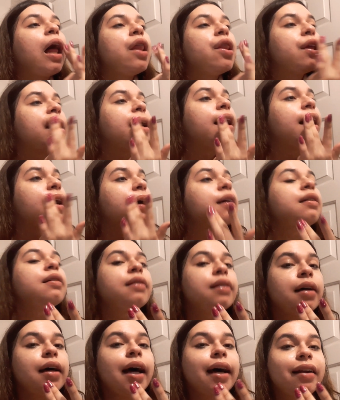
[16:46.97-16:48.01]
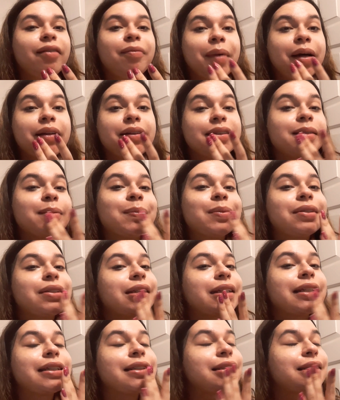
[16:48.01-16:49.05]
hell out of my lips.
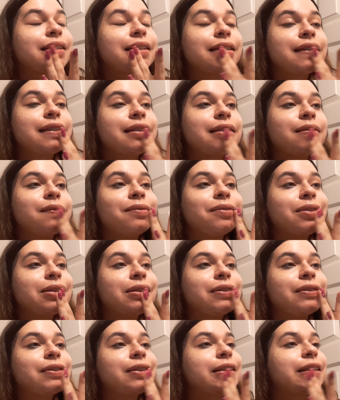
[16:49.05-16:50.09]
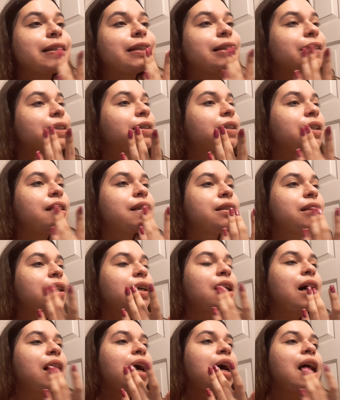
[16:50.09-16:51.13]
Like it's really, really good.
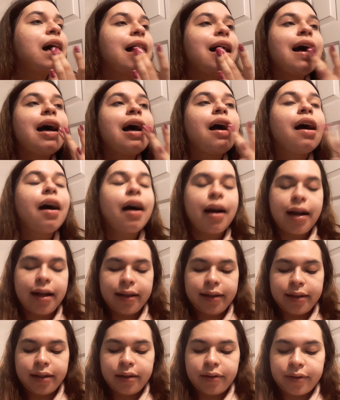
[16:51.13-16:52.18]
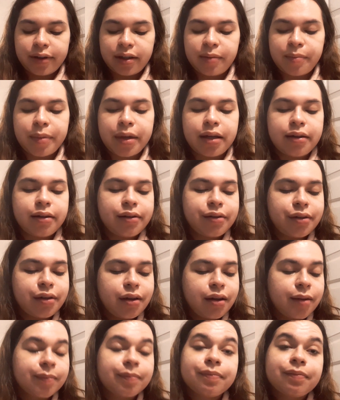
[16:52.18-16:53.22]
So highly recommend
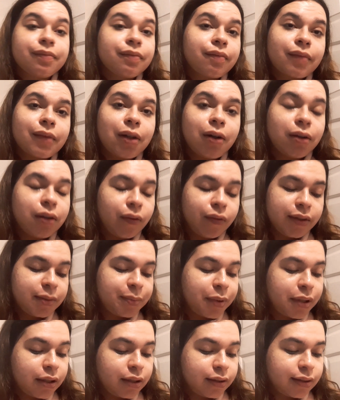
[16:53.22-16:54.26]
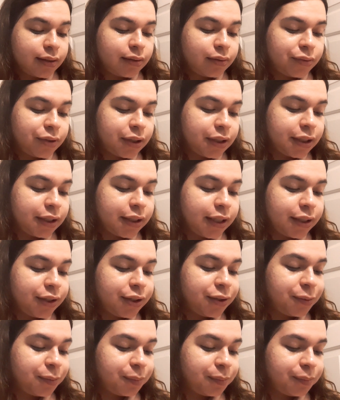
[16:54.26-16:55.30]
all of these products, really. I do.